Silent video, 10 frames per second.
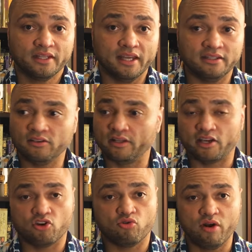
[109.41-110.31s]
And then you're
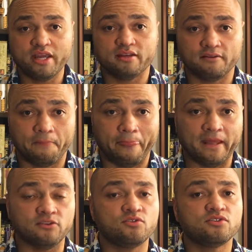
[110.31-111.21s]
like, great.
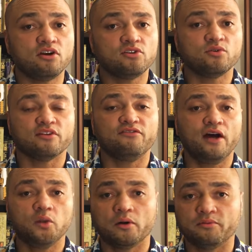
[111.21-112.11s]
And you start doing the
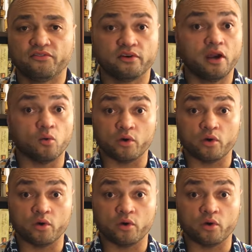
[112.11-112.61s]
follow-up to figure out,